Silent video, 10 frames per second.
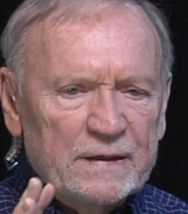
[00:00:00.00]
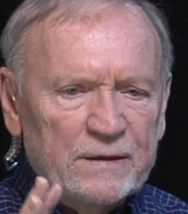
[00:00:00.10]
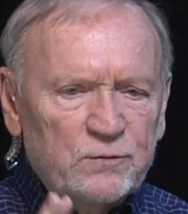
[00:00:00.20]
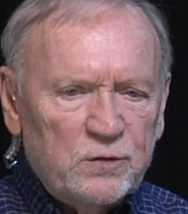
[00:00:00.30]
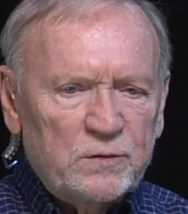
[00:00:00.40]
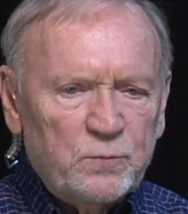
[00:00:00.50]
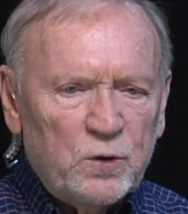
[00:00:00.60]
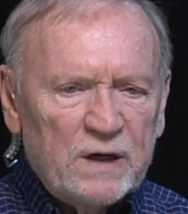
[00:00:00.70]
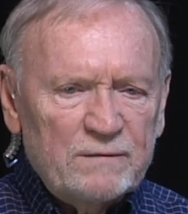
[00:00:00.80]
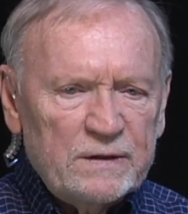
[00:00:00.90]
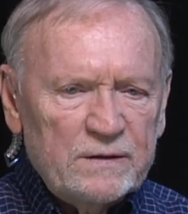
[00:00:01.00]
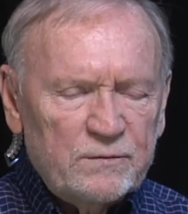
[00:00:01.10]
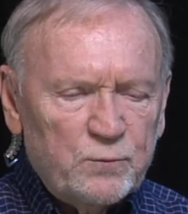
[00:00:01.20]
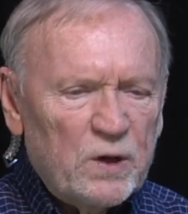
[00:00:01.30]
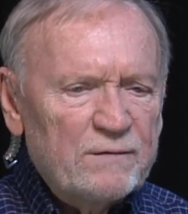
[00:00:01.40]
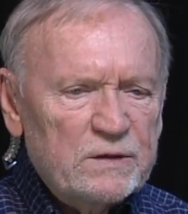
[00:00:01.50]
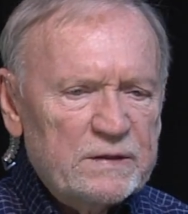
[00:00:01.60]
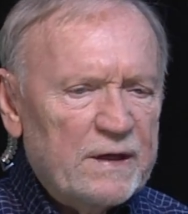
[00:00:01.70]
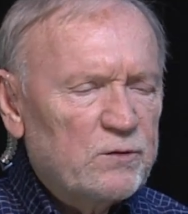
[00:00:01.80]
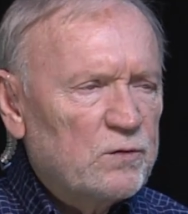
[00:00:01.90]
it to the private
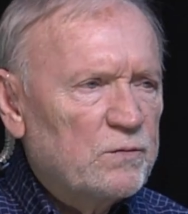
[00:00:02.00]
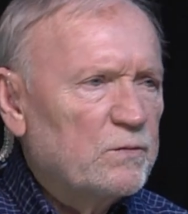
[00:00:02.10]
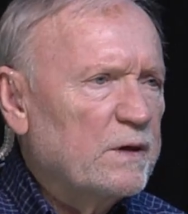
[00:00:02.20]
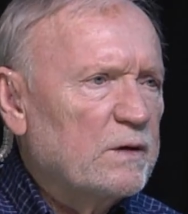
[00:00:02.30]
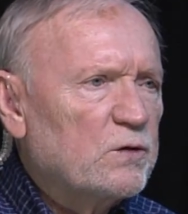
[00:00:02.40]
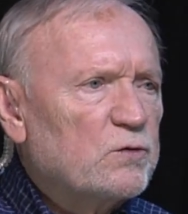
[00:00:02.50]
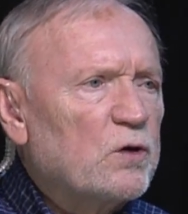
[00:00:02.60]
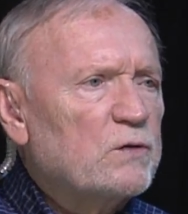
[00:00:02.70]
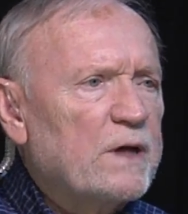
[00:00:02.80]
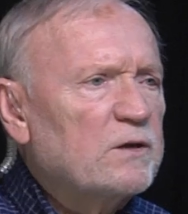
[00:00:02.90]
sector turns out